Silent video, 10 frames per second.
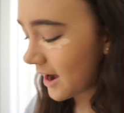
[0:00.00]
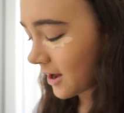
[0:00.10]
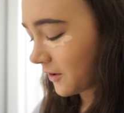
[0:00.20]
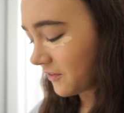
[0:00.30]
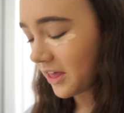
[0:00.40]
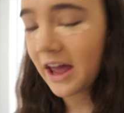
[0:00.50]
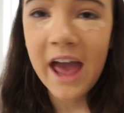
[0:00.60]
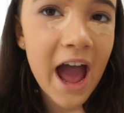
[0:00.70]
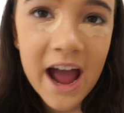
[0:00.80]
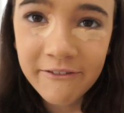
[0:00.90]
I don't feel
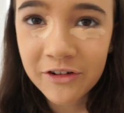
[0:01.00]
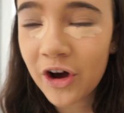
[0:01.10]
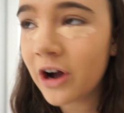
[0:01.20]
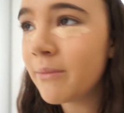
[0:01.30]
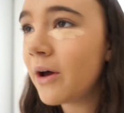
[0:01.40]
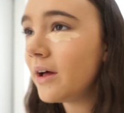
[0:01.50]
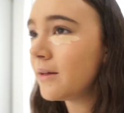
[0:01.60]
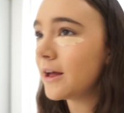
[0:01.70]
like I have to talk about it.